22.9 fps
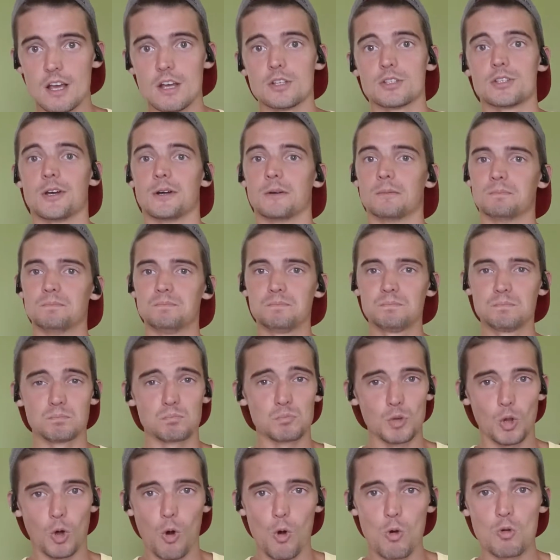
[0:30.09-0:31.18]
So
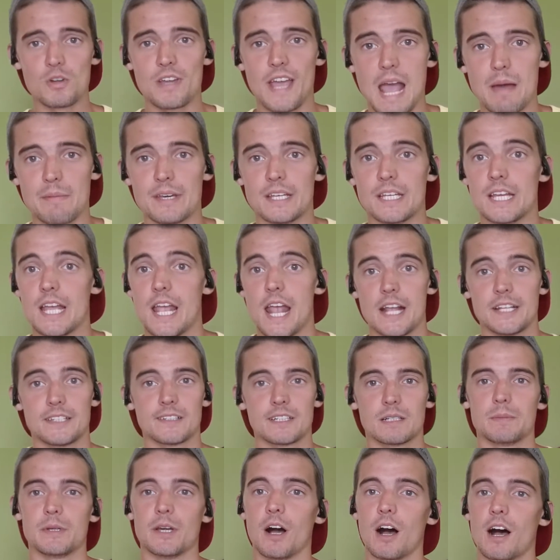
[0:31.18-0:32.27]
the whole gamut. It's
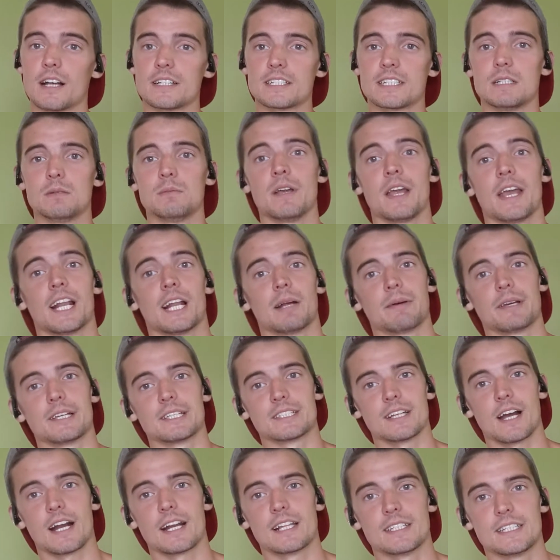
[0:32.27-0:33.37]
going to be awesome, and I'm
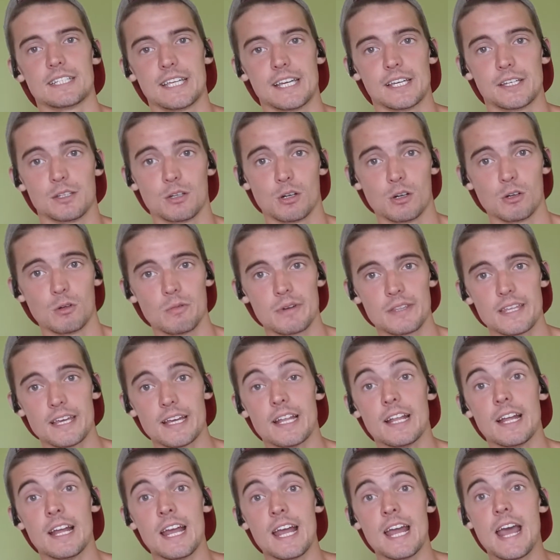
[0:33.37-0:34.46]
excited to get going with
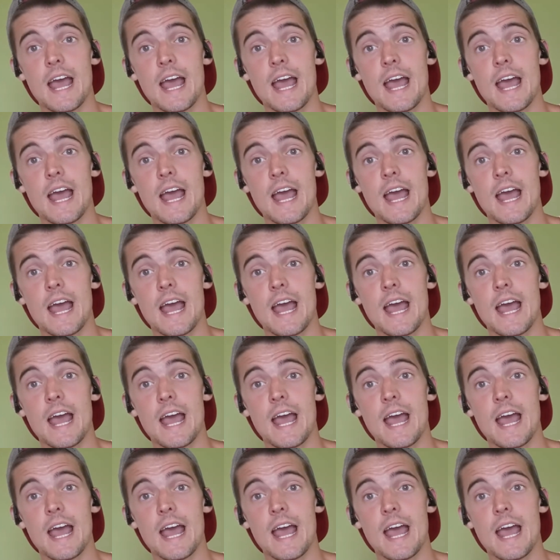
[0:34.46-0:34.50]
it.